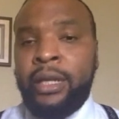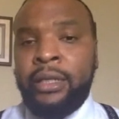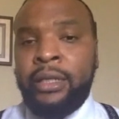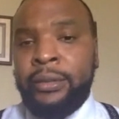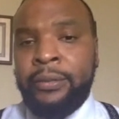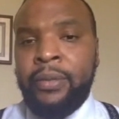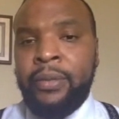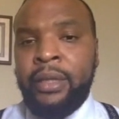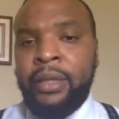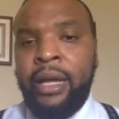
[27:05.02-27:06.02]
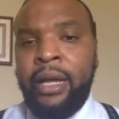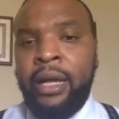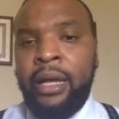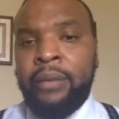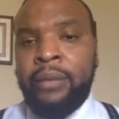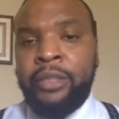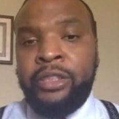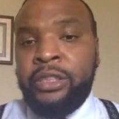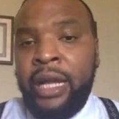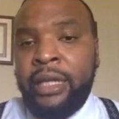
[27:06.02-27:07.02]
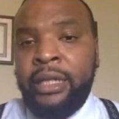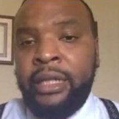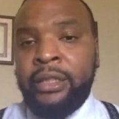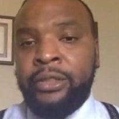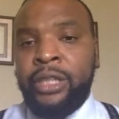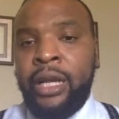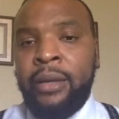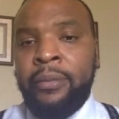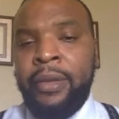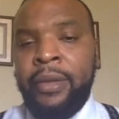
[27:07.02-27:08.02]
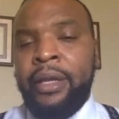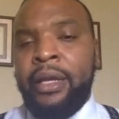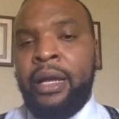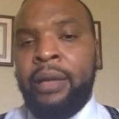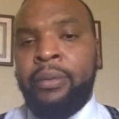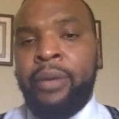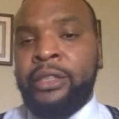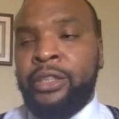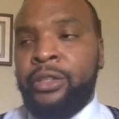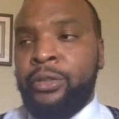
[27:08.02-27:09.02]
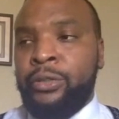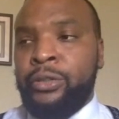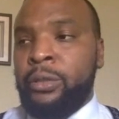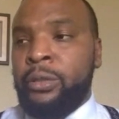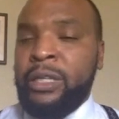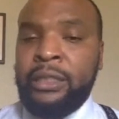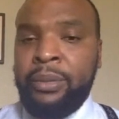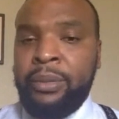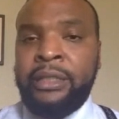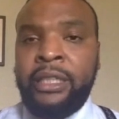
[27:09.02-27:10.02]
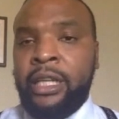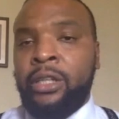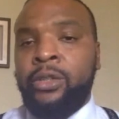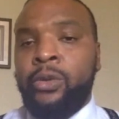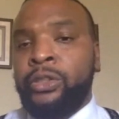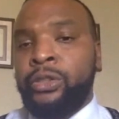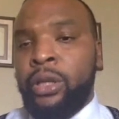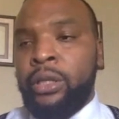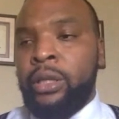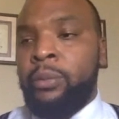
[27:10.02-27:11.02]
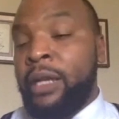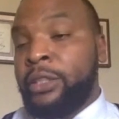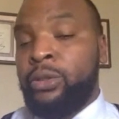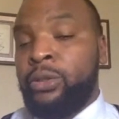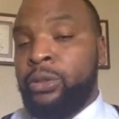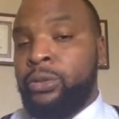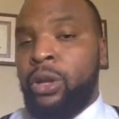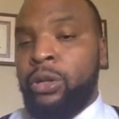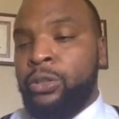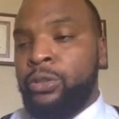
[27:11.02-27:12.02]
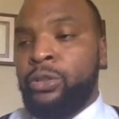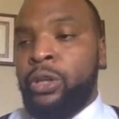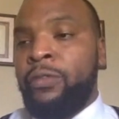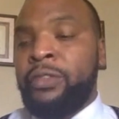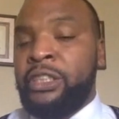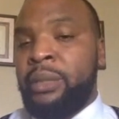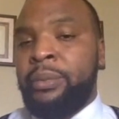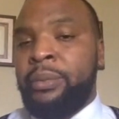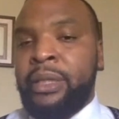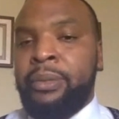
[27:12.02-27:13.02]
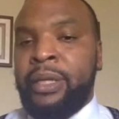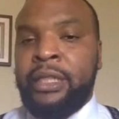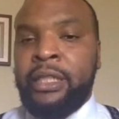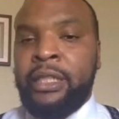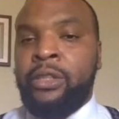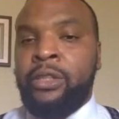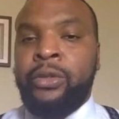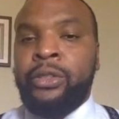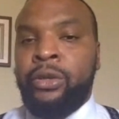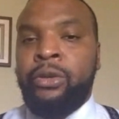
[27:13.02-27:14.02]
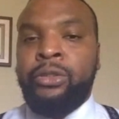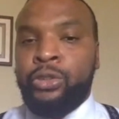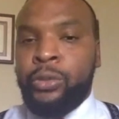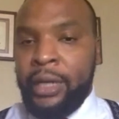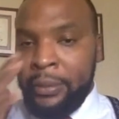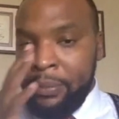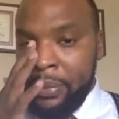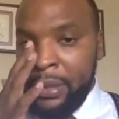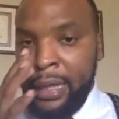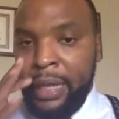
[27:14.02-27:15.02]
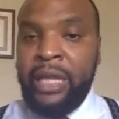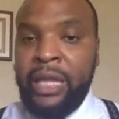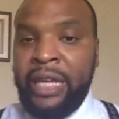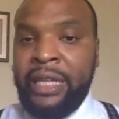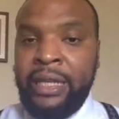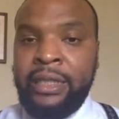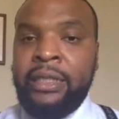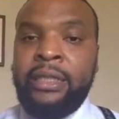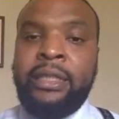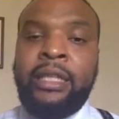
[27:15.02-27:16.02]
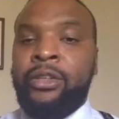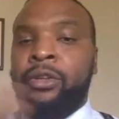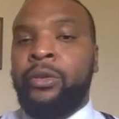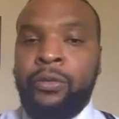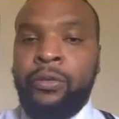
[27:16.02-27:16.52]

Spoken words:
good. They're just not good at their job. Prosecutors is a place that young lawyers, the prosecutor's office is typically a place that young lawyers go to train. And when they get good, they start their own